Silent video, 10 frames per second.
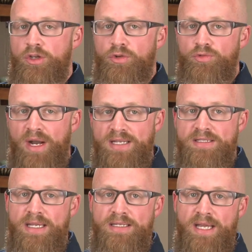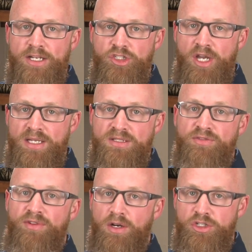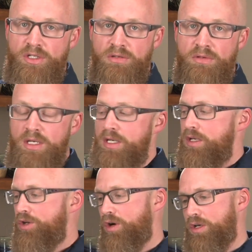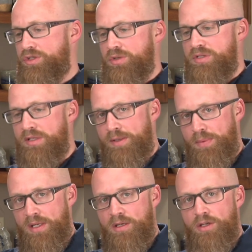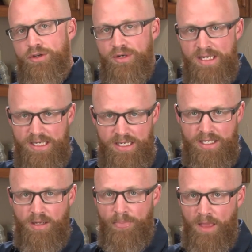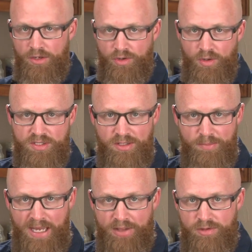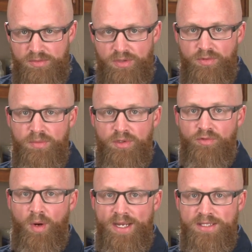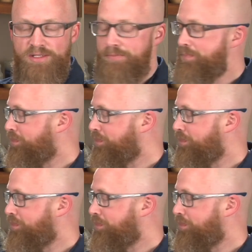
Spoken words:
your rest and digest function. You're also sleeping, you're eating, and you're going to the bathroom to remove waste.